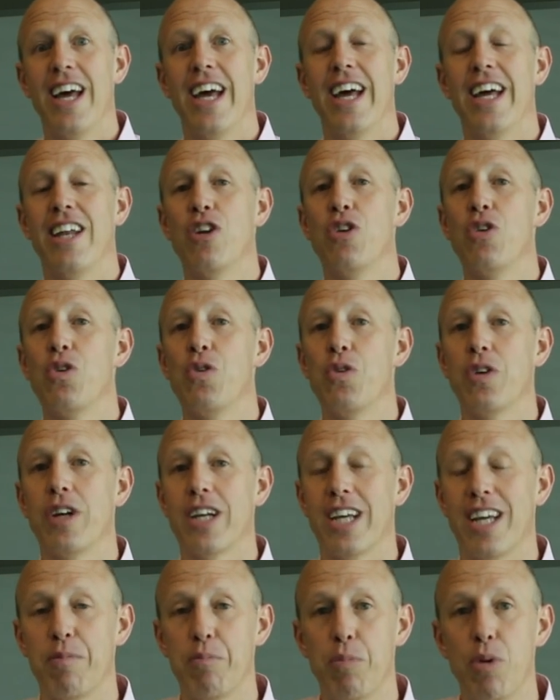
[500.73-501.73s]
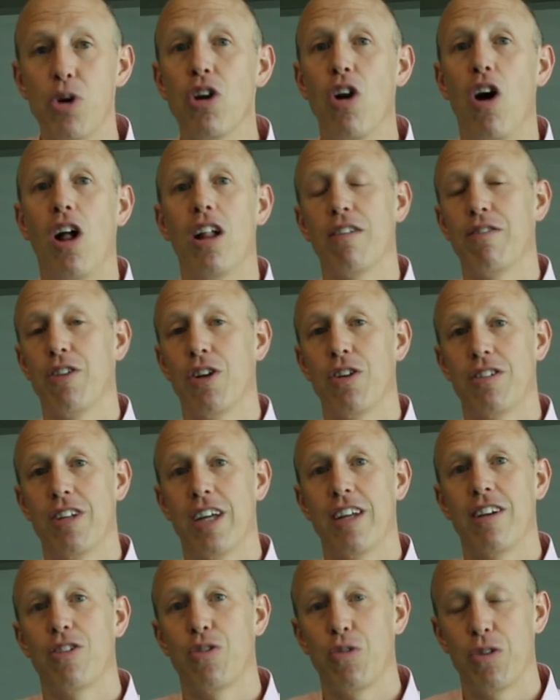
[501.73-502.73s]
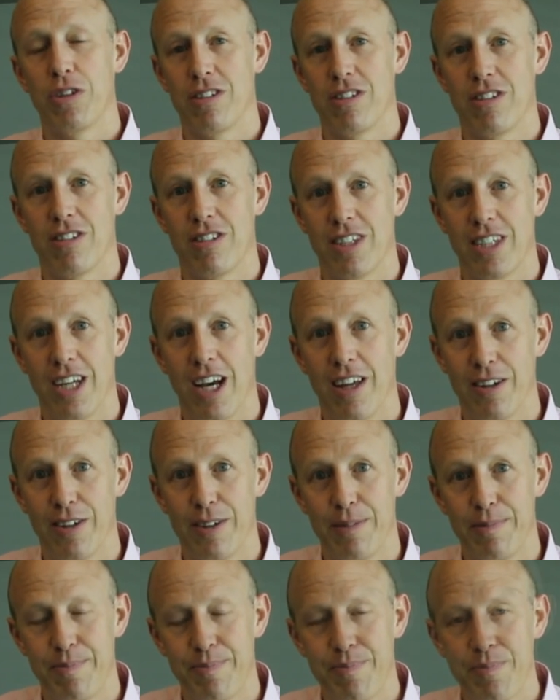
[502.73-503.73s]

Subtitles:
and who can put all of those data sources together.